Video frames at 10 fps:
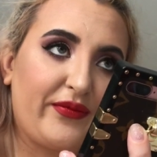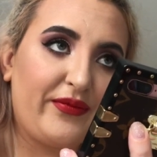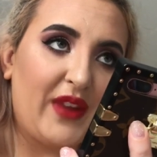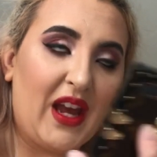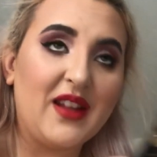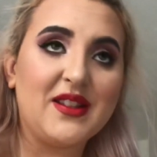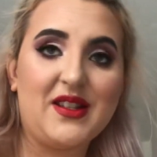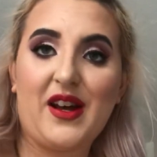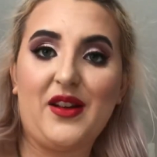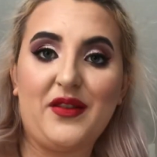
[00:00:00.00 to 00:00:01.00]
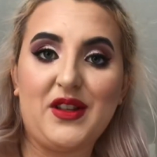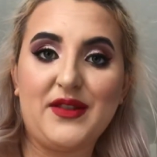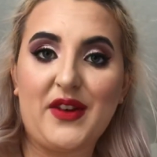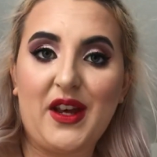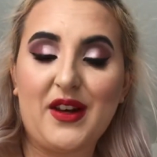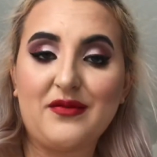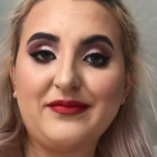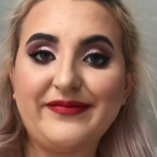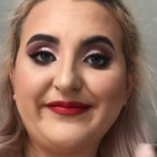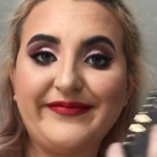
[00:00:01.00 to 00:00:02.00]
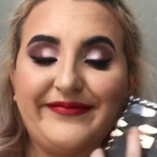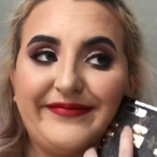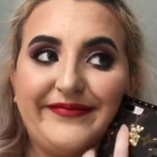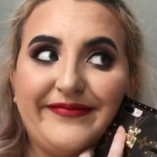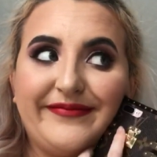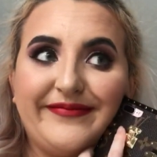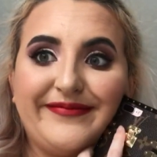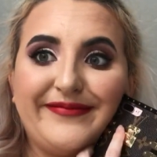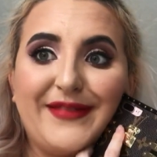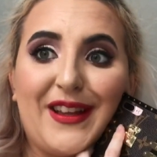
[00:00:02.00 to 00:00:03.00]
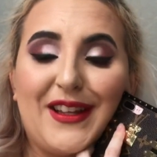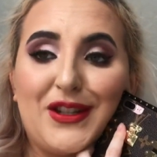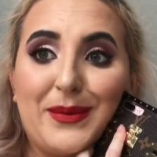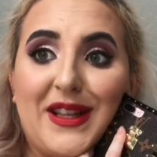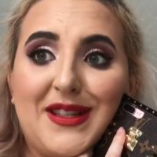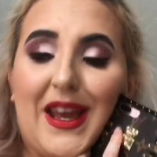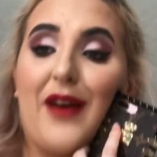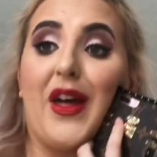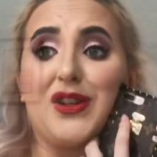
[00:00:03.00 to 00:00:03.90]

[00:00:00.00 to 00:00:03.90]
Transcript: Hence the title of this video. So let's just wait and see how that